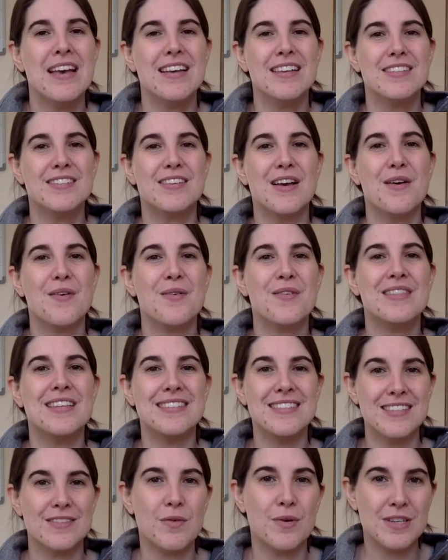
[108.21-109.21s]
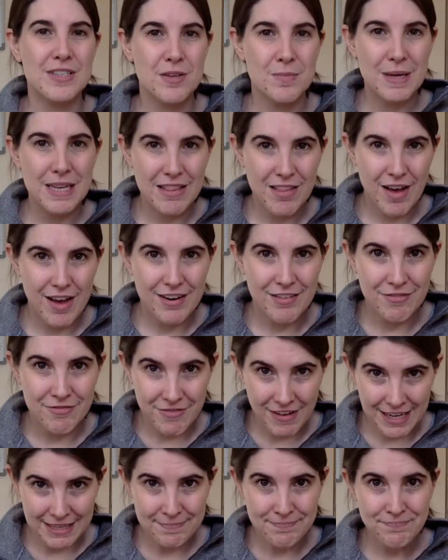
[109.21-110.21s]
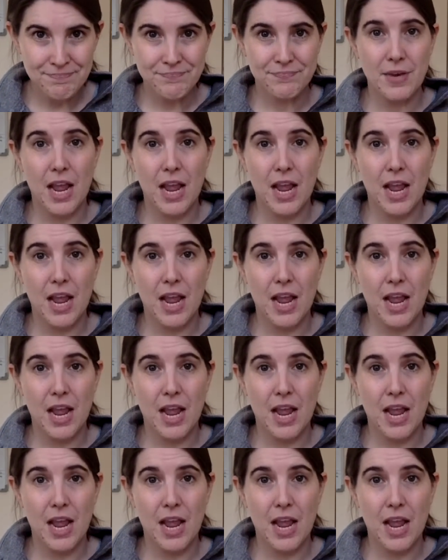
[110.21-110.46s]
So this is going to be a lot of fun.